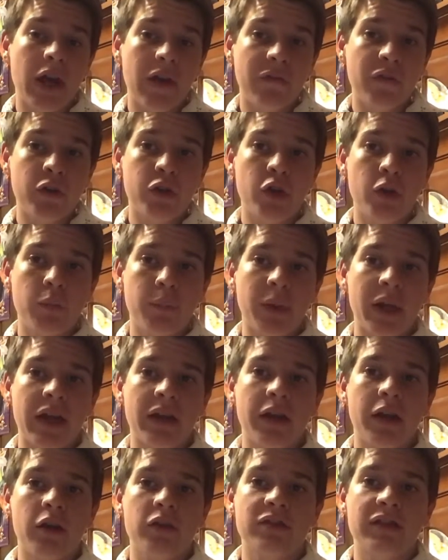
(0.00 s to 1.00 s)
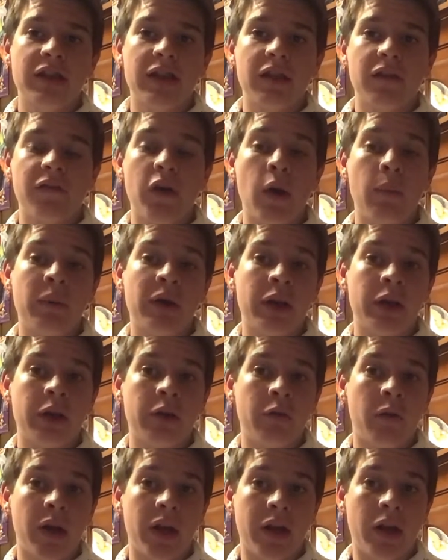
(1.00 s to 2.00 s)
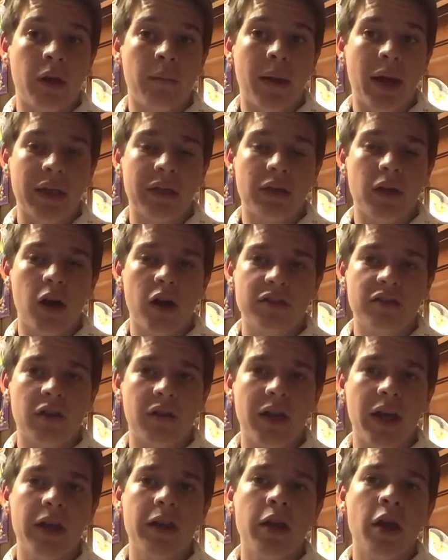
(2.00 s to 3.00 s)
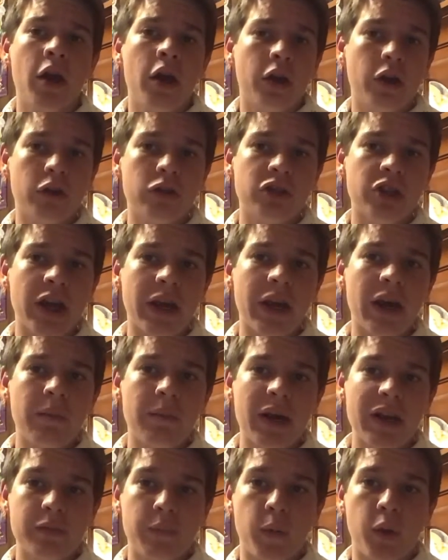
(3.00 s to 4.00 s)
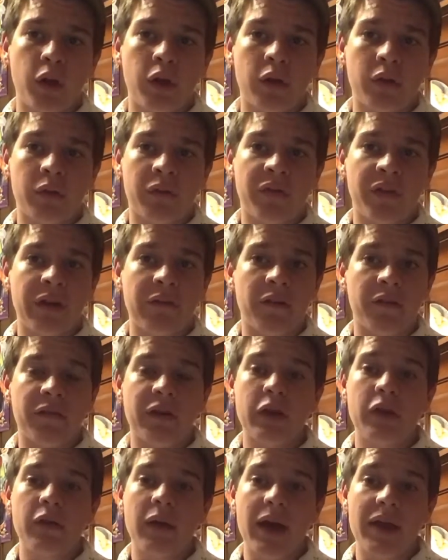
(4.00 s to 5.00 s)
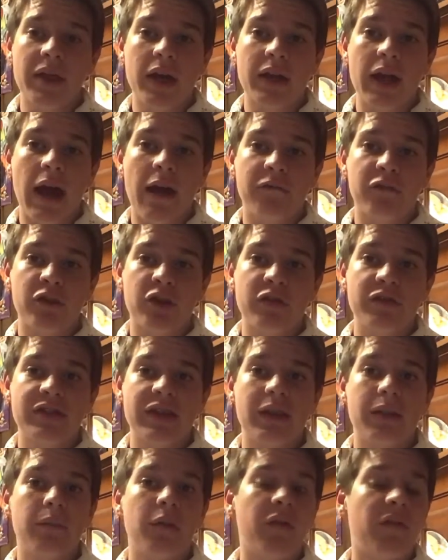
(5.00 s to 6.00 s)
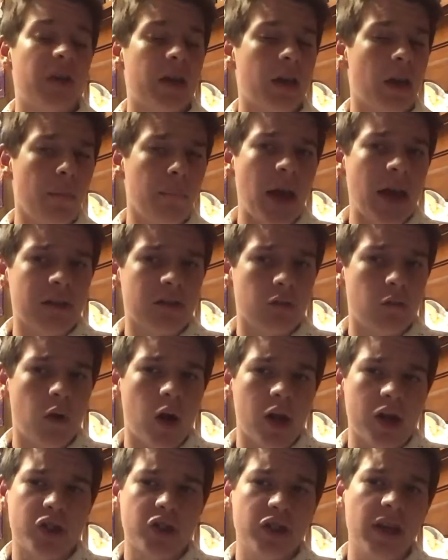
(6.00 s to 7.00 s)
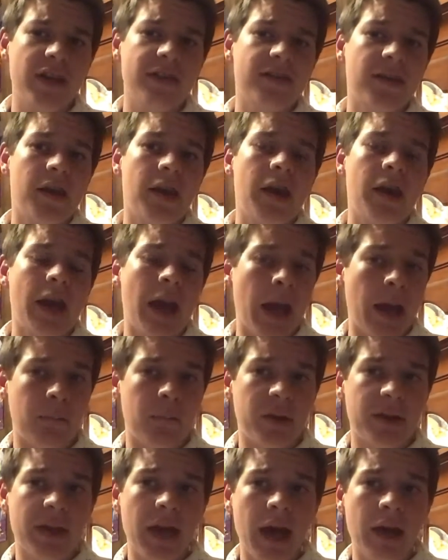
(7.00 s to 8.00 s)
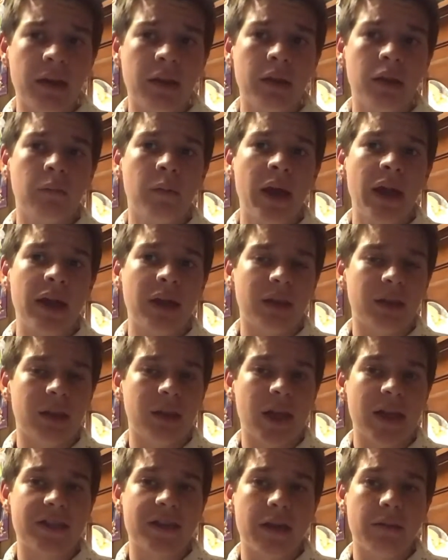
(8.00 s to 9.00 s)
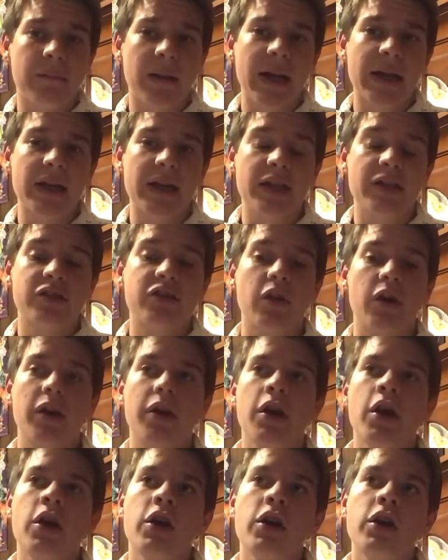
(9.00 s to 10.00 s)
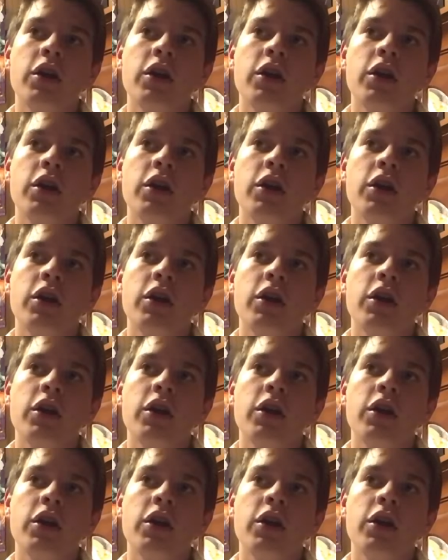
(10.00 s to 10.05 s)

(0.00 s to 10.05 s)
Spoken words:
If you do plan to go see the film and you want to know my thoughts on it, go check out my spoiler-free review, and then after you've seen the movie, come back to watch this. And with that out of the way, let's get right into it.